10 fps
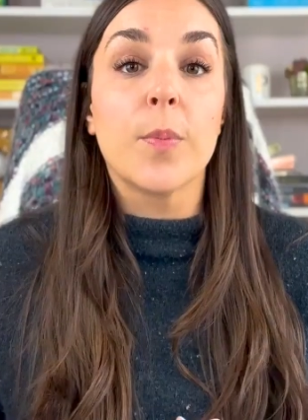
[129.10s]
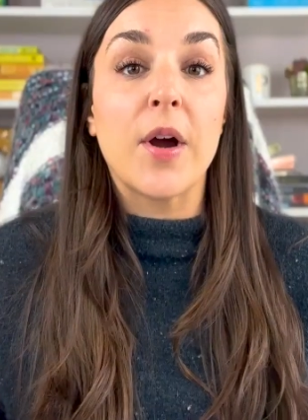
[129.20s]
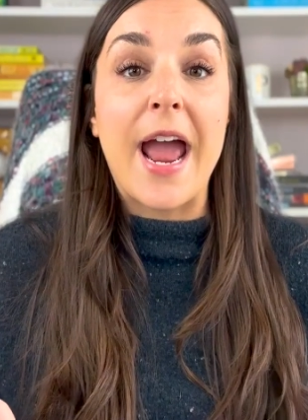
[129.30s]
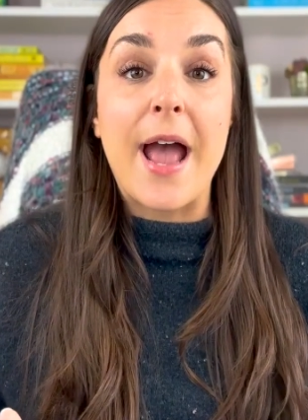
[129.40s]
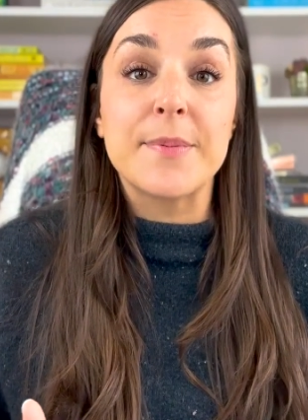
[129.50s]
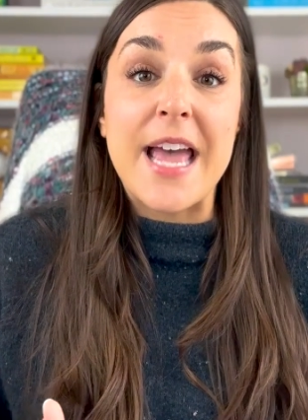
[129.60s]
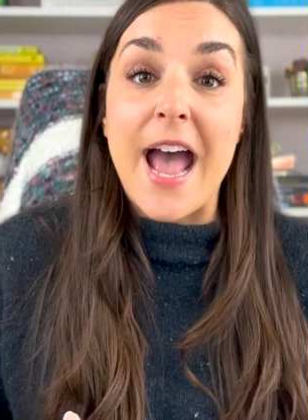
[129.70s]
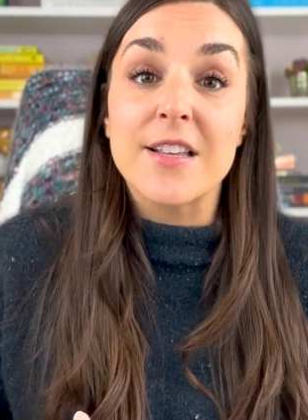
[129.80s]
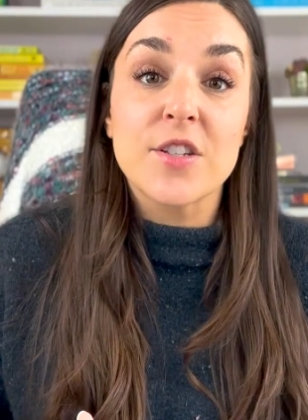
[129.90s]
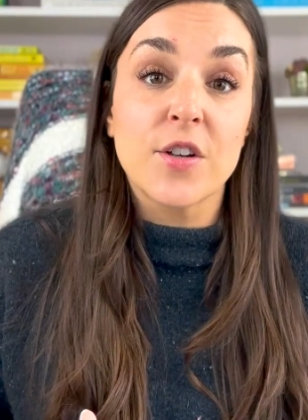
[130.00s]
perhaps
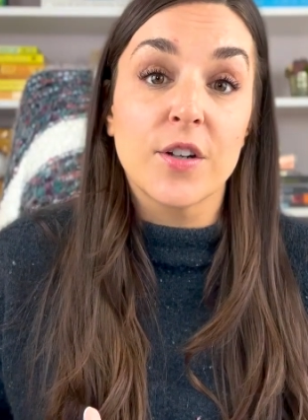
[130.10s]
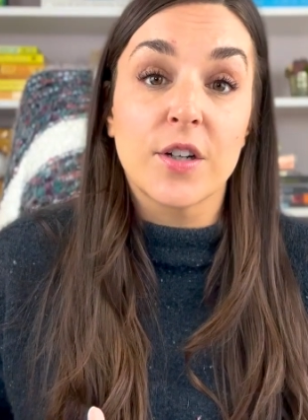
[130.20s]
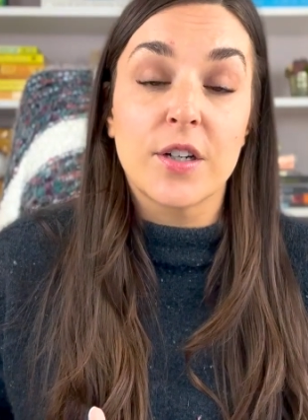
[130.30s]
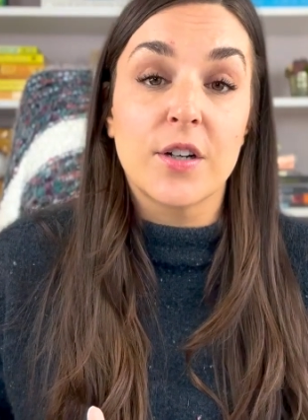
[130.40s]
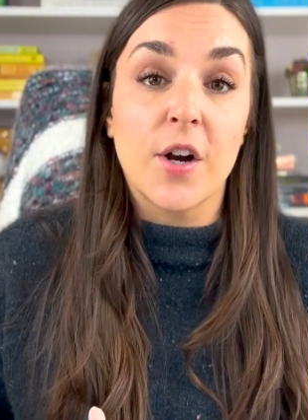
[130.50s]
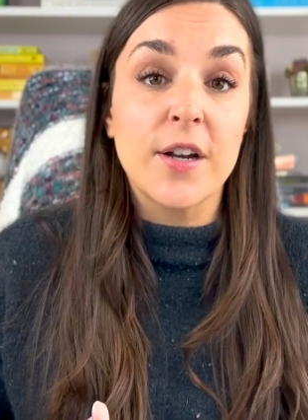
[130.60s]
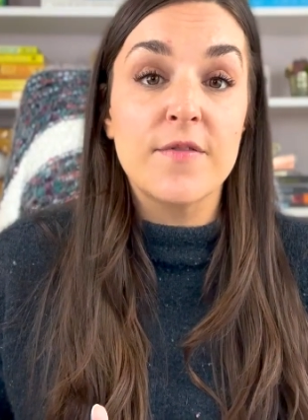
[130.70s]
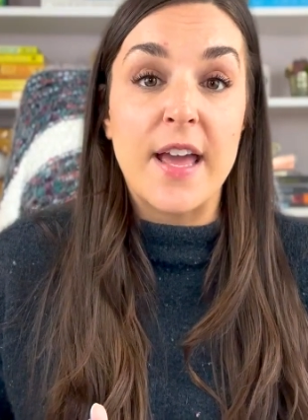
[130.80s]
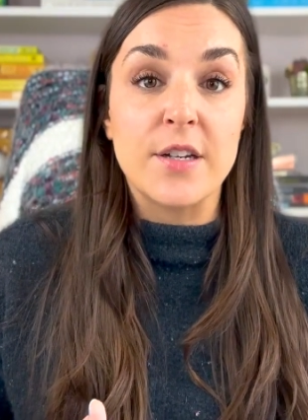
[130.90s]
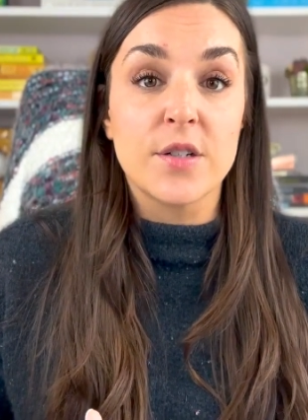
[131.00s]
ask your current
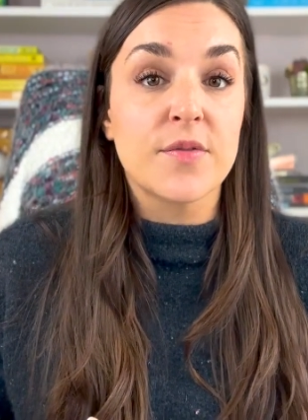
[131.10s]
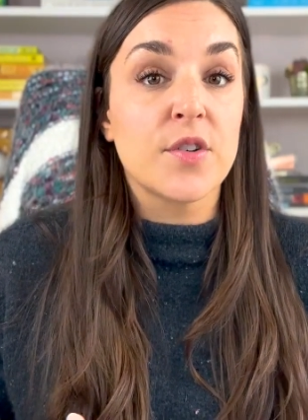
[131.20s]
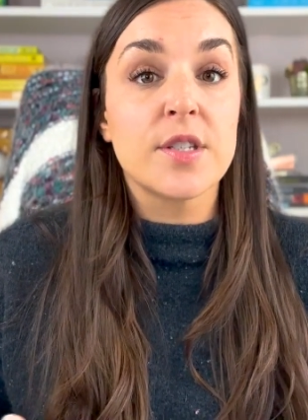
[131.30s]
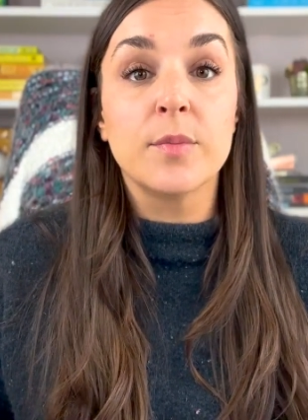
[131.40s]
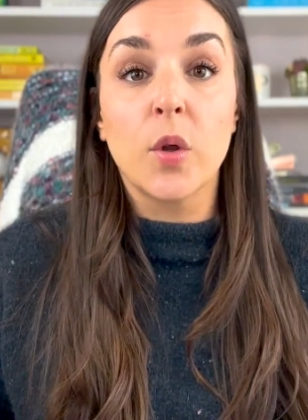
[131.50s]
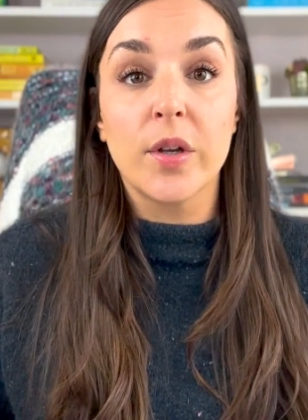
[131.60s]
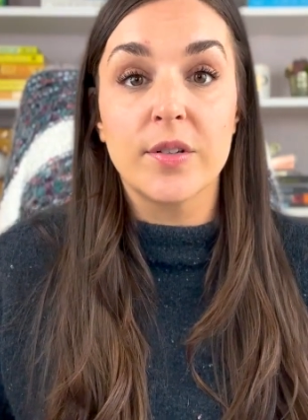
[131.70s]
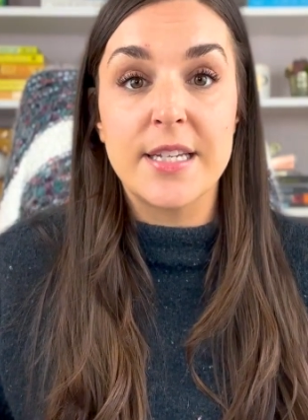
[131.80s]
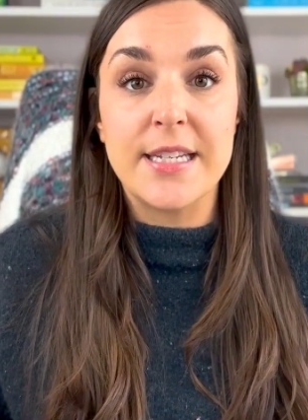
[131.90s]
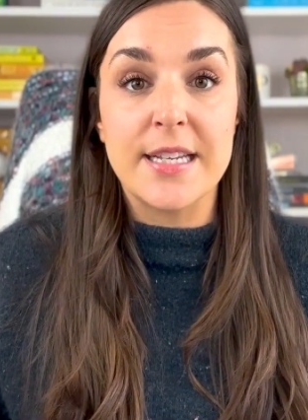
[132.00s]
vendors for some
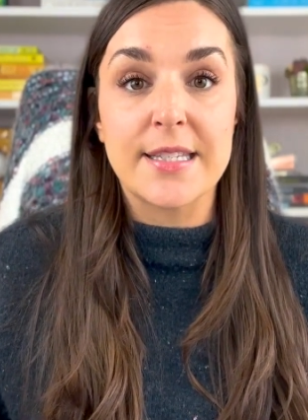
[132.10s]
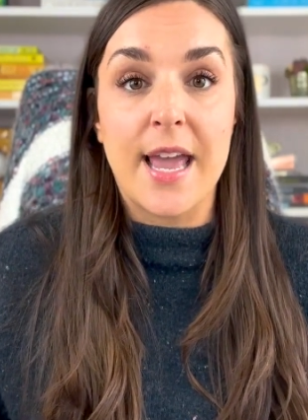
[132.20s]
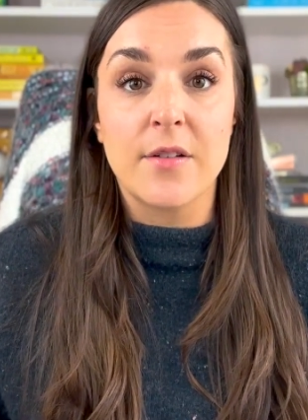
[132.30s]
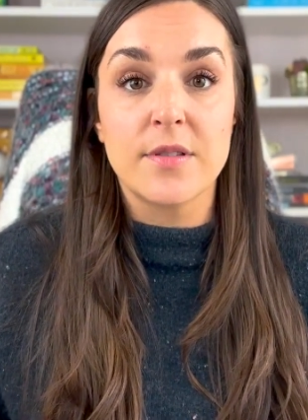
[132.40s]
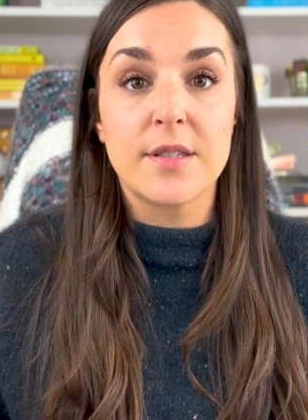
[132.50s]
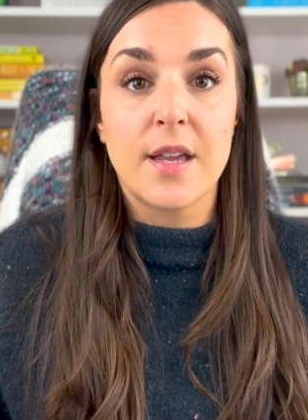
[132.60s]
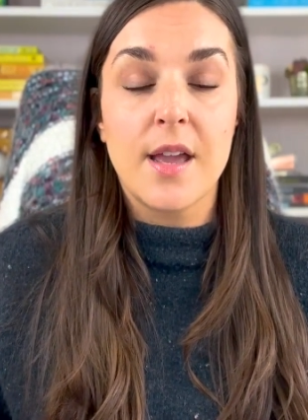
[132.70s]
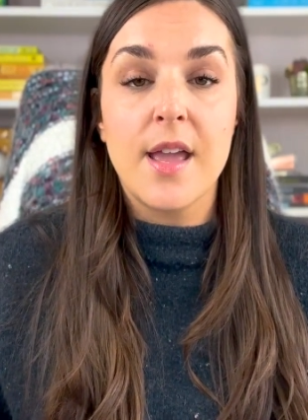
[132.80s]
loyalty discounts.